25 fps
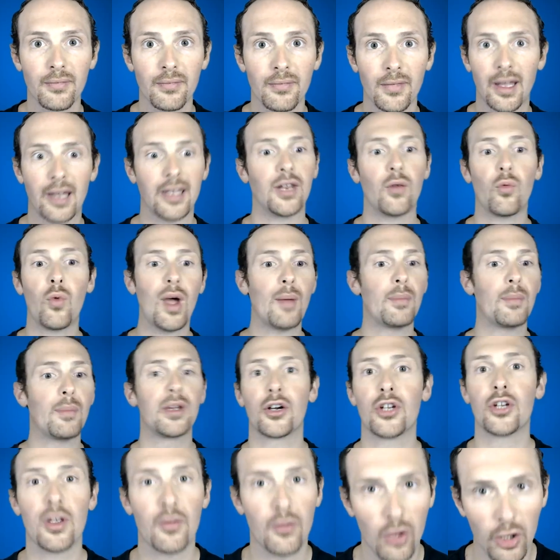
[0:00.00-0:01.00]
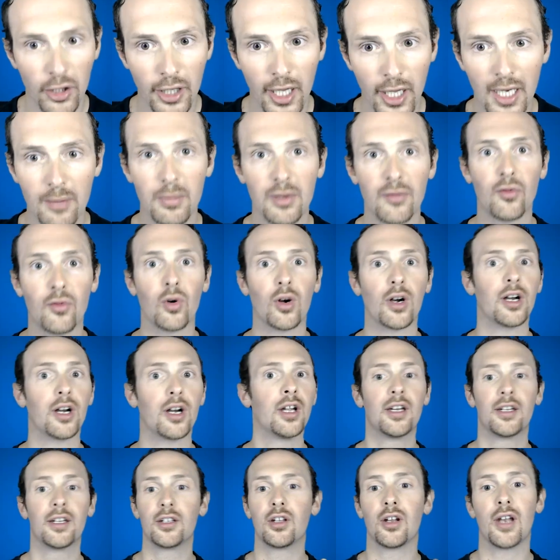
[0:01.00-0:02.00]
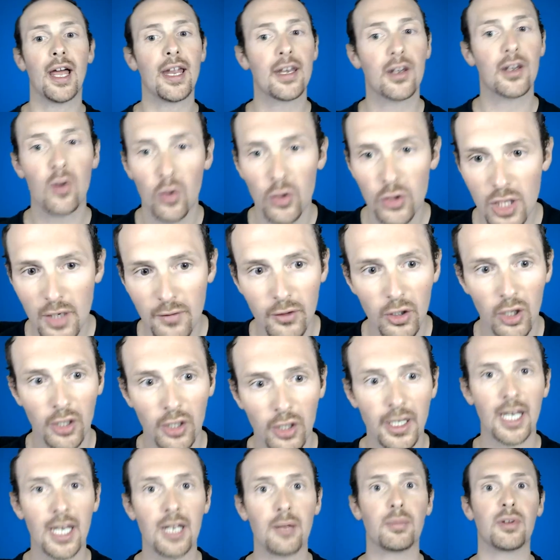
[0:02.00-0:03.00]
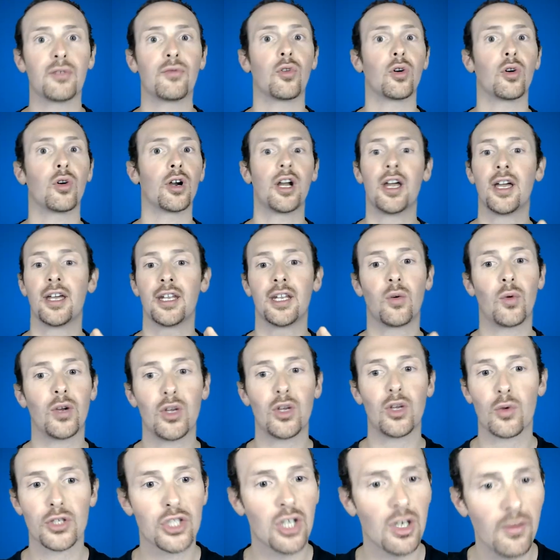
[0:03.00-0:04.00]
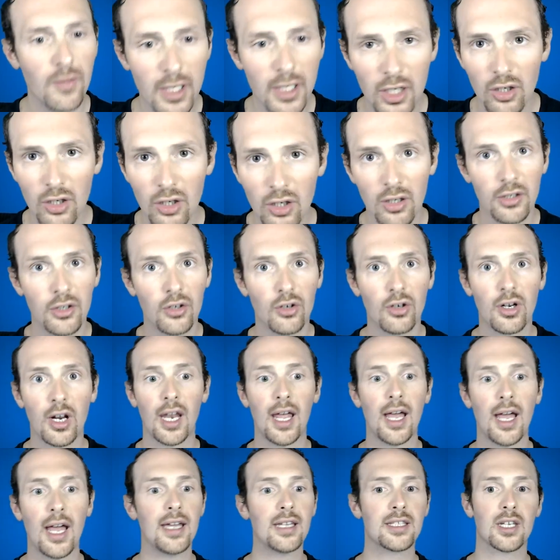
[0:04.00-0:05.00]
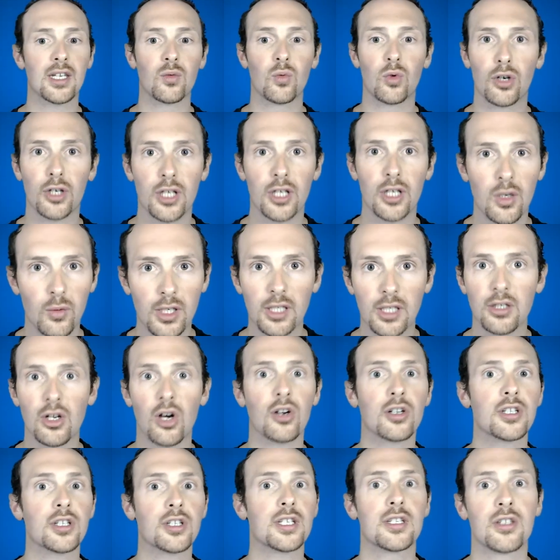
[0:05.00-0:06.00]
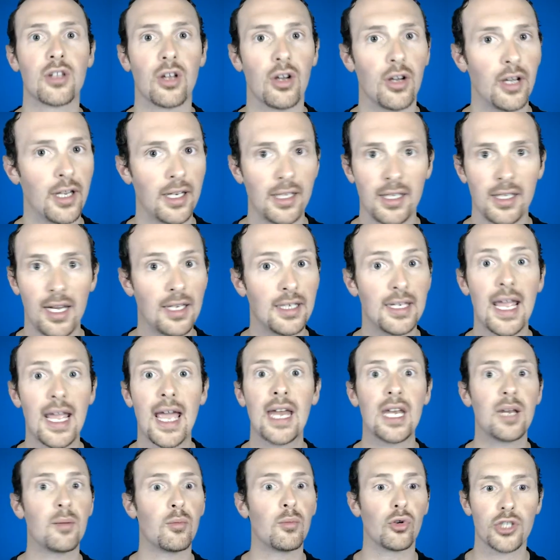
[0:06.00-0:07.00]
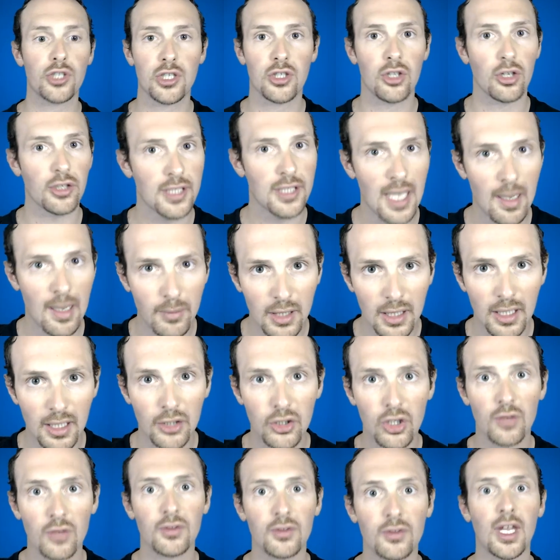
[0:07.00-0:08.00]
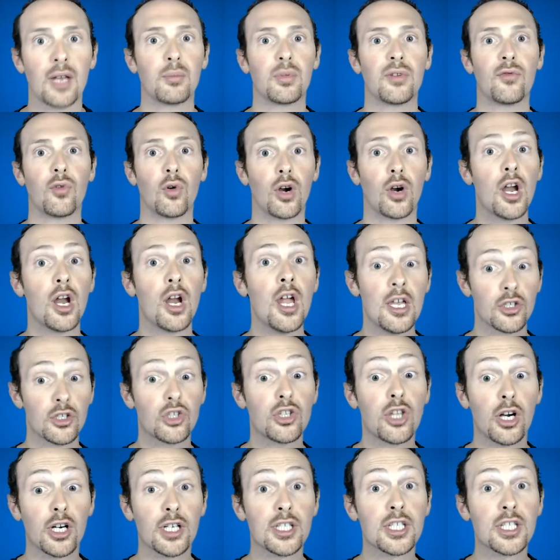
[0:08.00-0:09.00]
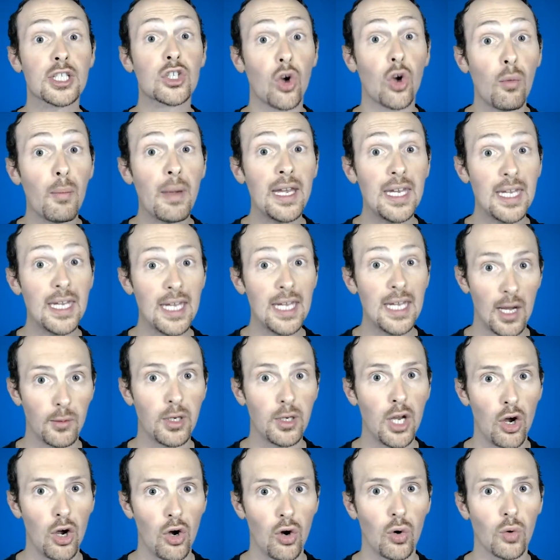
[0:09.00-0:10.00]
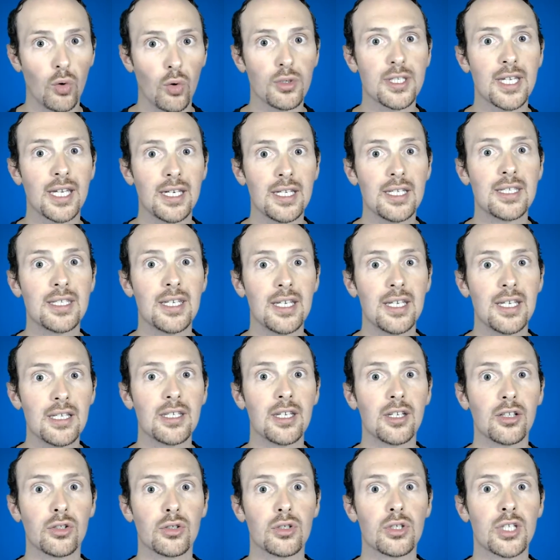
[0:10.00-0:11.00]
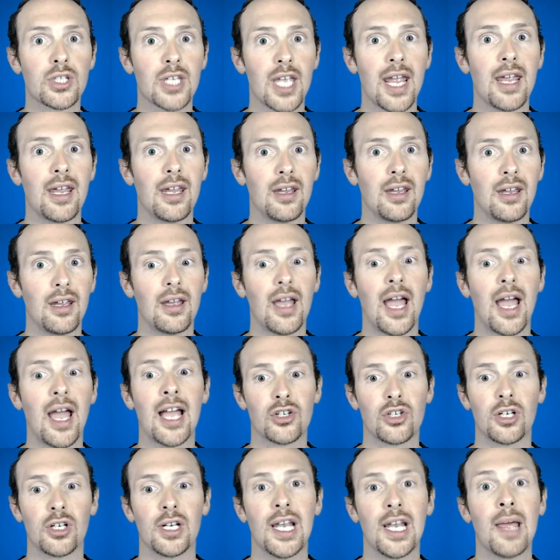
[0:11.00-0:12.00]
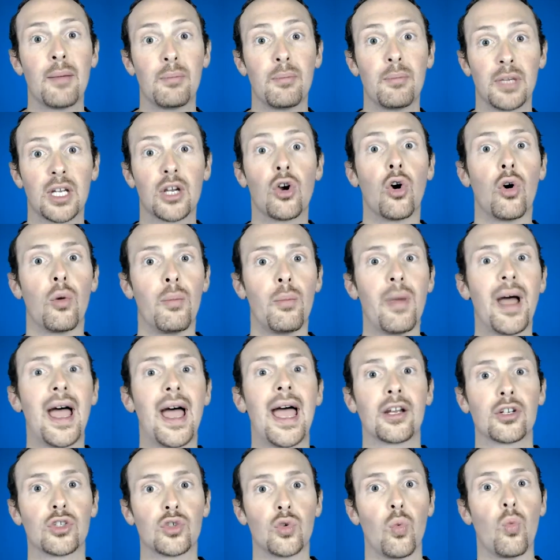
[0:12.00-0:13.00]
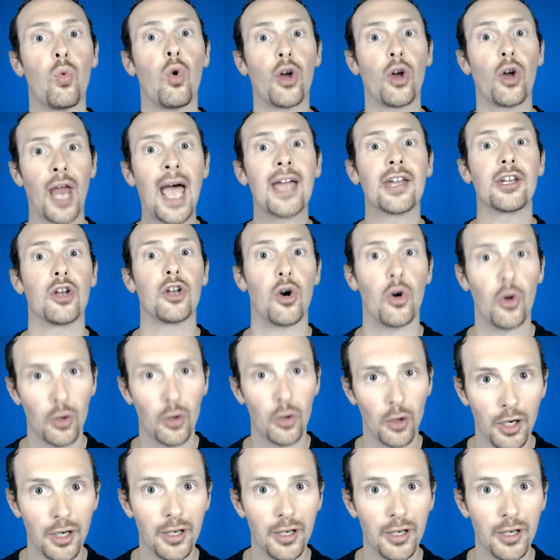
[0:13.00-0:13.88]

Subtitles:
Like the webinar, you have not done it before. The line course, you have not done it before. The way you were serving your clients and working with the dogs is not, and the animals is not something that you have done before. So there are so many unknowns that it's easy to say, actually, let me go back to what I know.